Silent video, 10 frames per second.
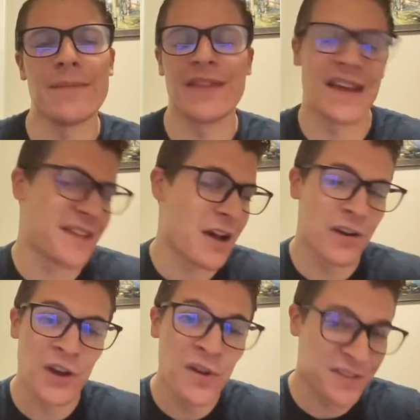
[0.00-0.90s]
but that's how
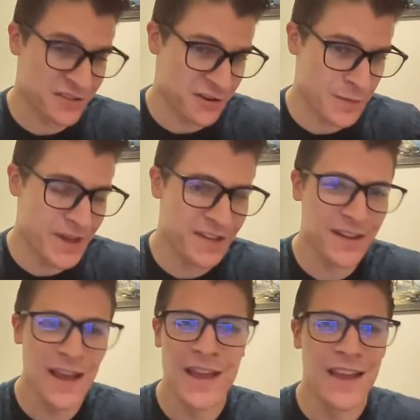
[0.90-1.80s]
it goes in
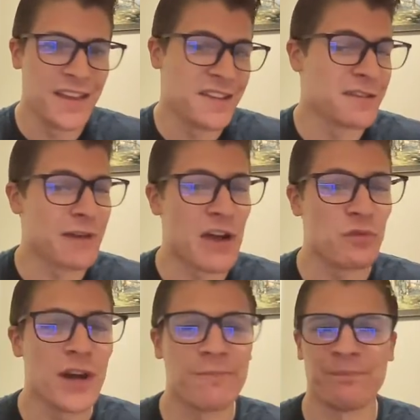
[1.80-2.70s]
tournaments. This is
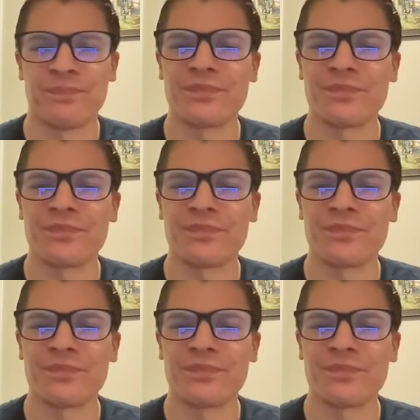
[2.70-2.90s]
round one.